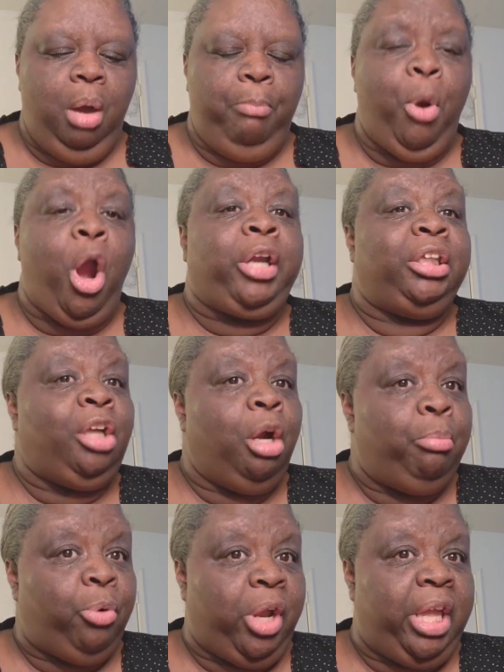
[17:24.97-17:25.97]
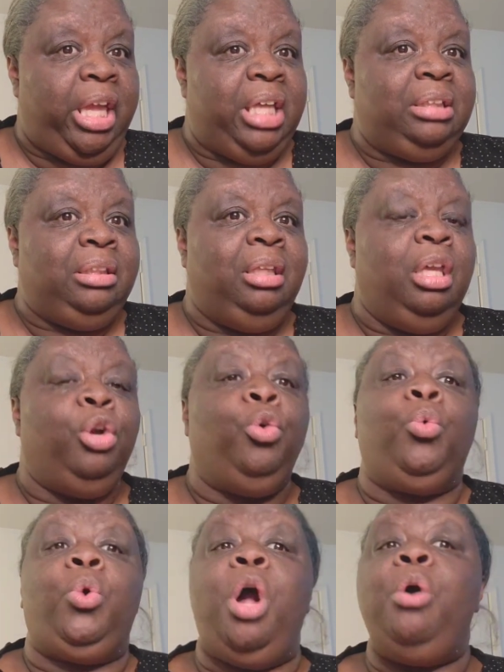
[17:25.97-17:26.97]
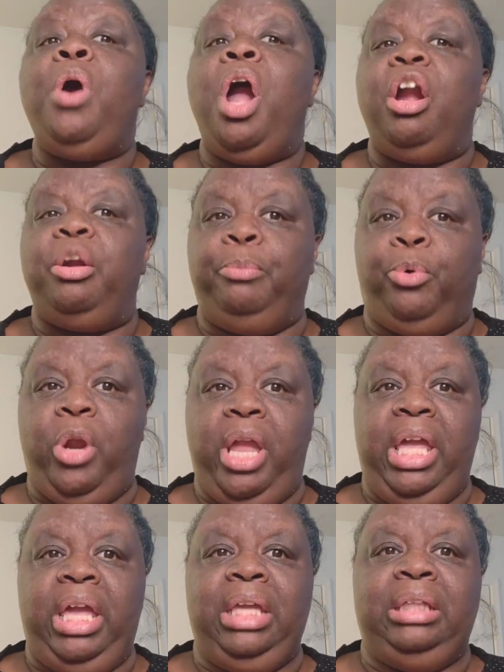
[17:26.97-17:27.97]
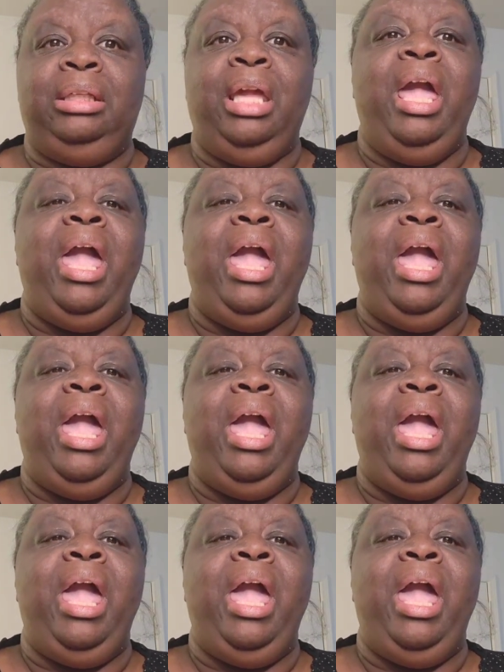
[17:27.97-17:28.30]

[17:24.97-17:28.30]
market her brand, grow her brand,